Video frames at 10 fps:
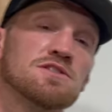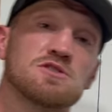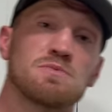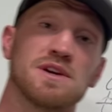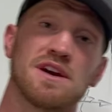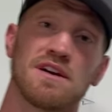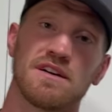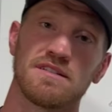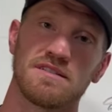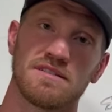a
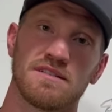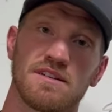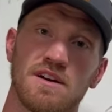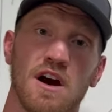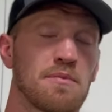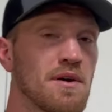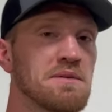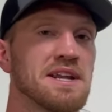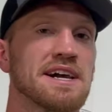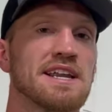spear are
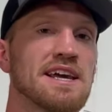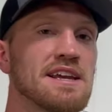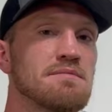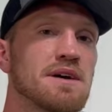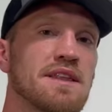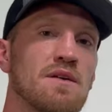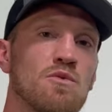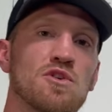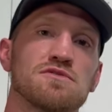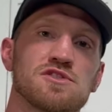probably not going to get eaten by that
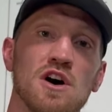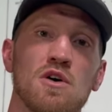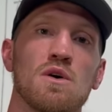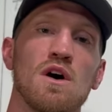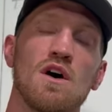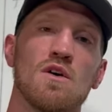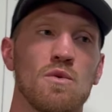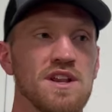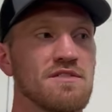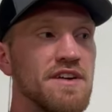wolf. So
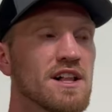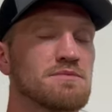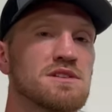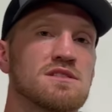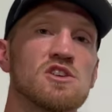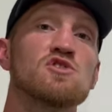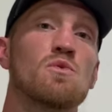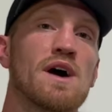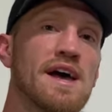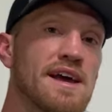we developed in such a
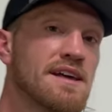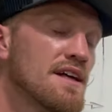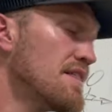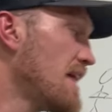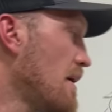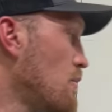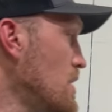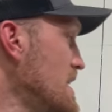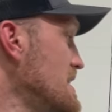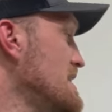way that
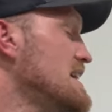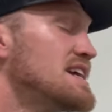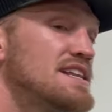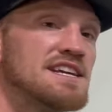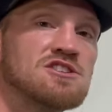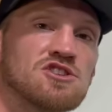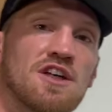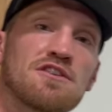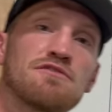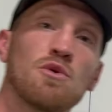we need each
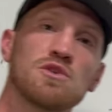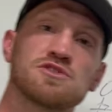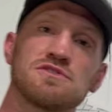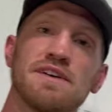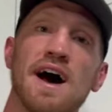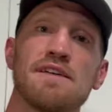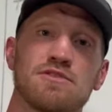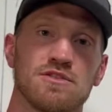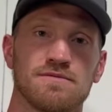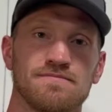other for
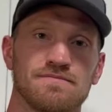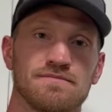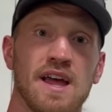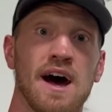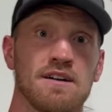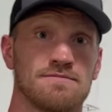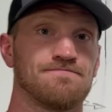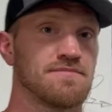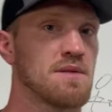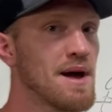survival. Now,
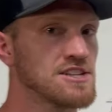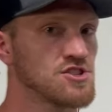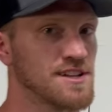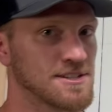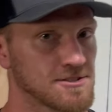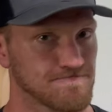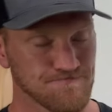imagine this.